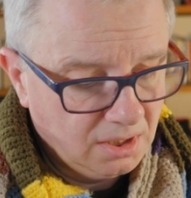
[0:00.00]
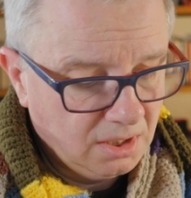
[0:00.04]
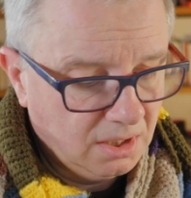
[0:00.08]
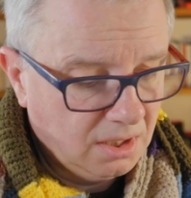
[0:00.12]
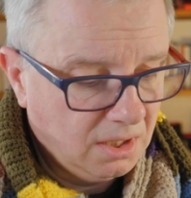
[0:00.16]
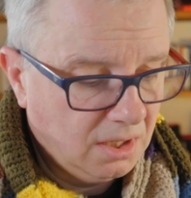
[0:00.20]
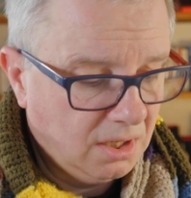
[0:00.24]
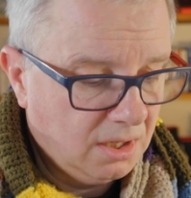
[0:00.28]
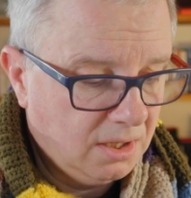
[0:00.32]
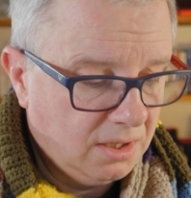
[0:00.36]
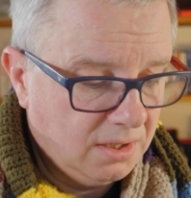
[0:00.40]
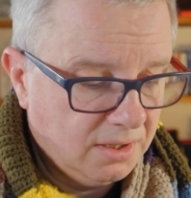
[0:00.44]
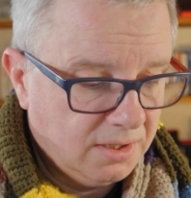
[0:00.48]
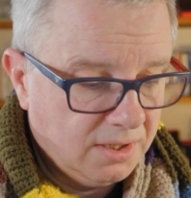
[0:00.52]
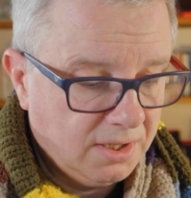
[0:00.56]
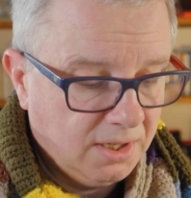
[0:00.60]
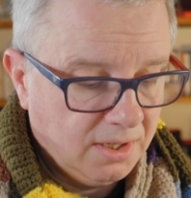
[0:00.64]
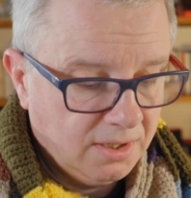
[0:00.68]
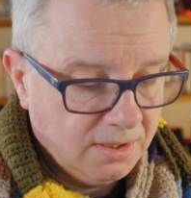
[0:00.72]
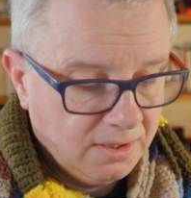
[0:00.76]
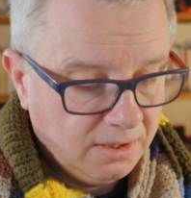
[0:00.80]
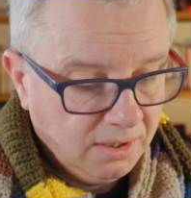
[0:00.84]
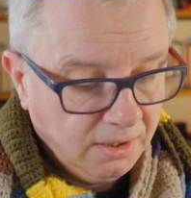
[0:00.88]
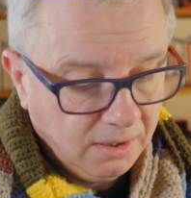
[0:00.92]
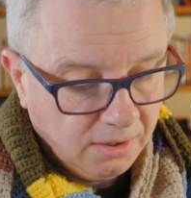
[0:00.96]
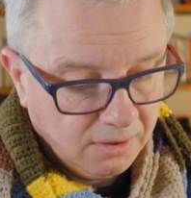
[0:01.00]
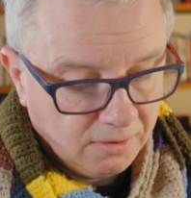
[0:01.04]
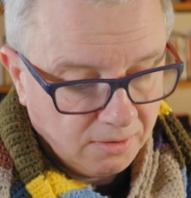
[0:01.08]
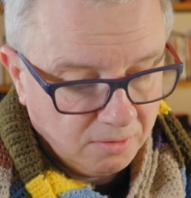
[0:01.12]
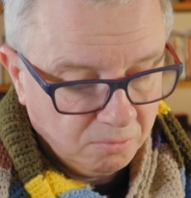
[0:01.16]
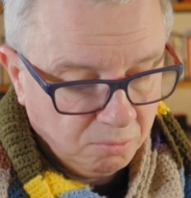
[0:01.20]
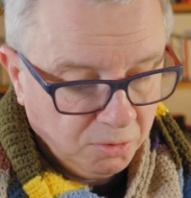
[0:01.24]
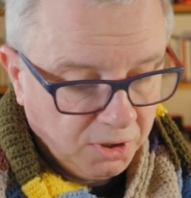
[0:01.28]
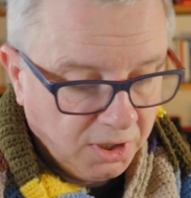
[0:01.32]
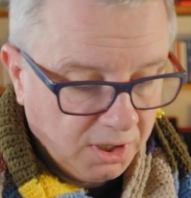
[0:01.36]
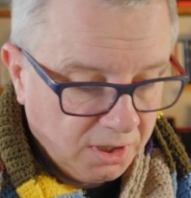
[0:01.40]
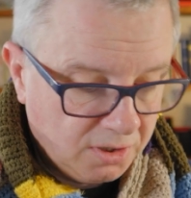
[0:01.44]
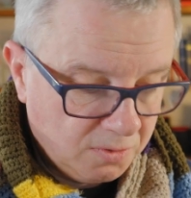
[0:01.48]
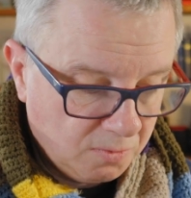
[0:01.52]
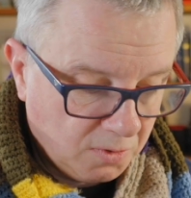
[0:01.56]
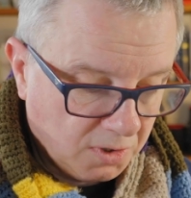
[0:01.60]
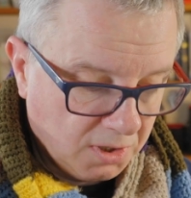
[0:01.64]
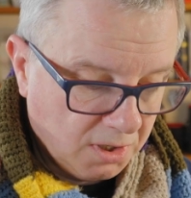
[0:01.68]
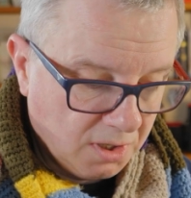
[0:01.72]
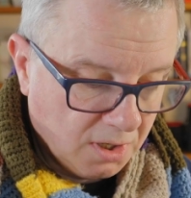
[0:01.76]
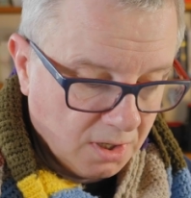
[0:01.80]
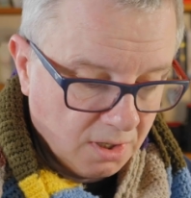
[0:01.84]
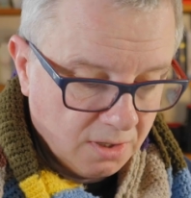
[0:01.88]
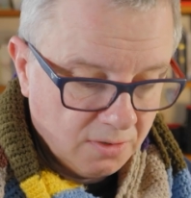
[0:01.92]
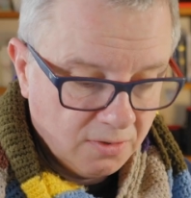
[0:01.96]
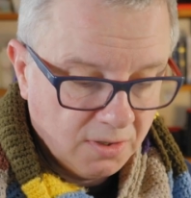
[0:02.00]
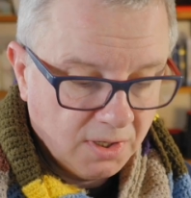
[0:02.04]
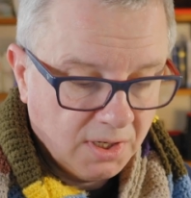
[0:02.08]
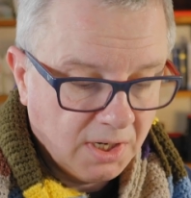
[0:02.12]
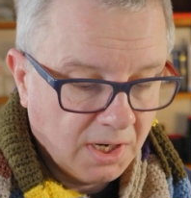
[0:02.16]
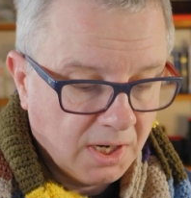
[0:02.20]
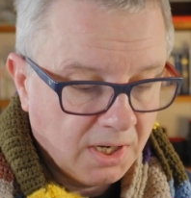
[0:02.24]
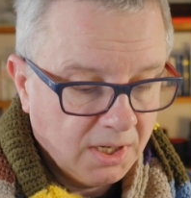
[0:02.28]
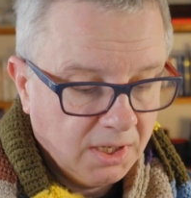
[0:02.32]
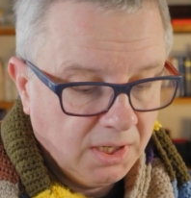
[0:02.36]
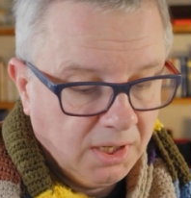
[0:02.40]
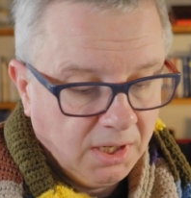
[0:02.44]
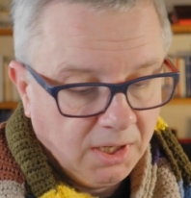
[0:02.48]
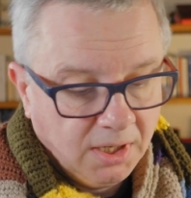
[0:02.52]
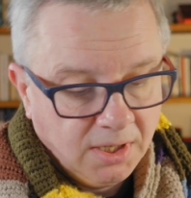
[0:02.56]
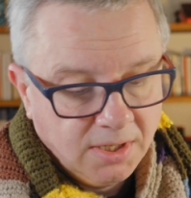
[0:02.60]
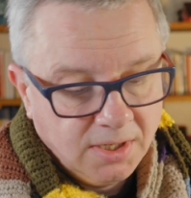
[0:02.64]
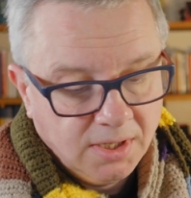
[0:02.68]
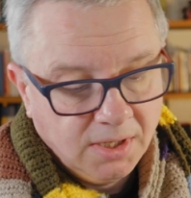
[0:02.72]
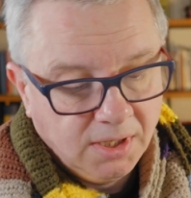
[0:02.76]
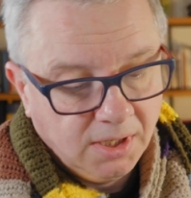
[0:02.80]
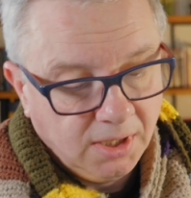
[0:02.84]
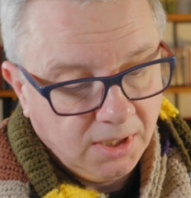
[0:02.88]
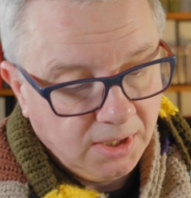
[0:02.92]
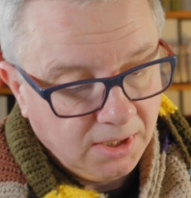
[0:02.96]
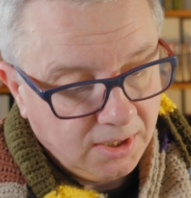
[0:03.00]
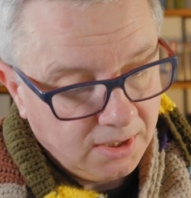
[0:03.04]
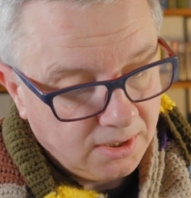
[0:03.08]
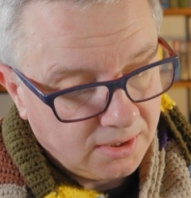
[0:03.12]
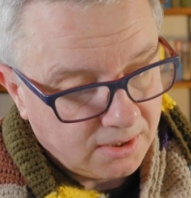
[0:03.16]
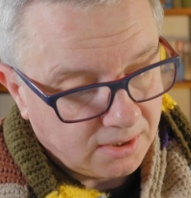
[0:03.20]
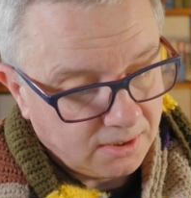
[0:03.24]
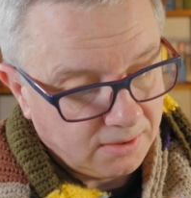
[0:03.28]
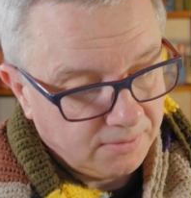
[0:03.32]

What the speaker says: And it says here on page 188,